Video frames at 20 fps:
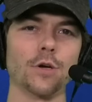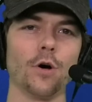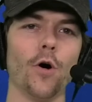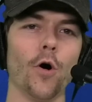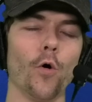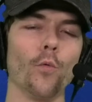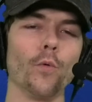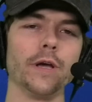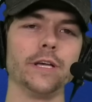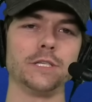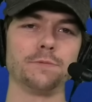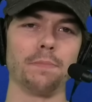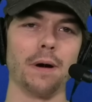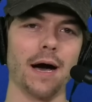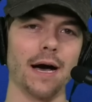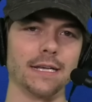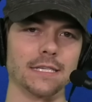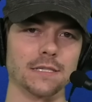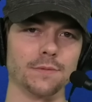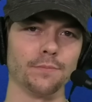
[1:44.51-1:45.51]
always
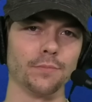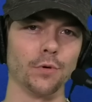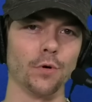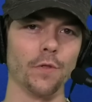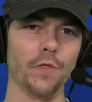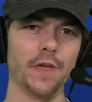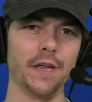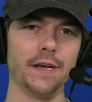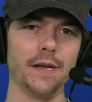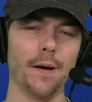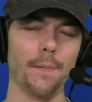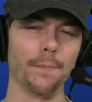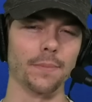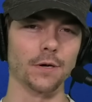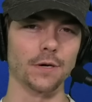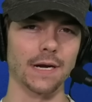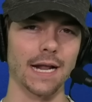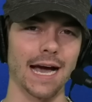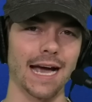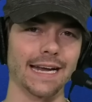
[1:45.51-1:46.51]
possible that number
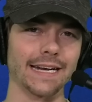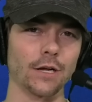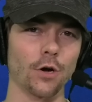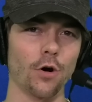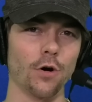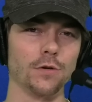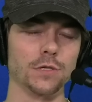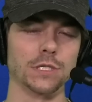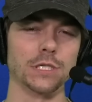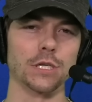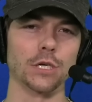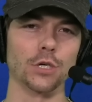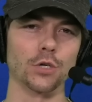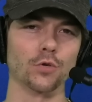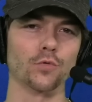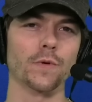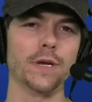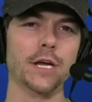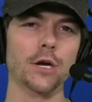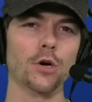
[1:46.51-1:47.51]
9 calls it a
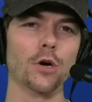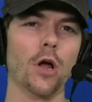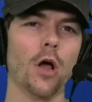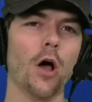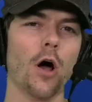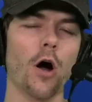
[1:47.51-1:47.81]
career,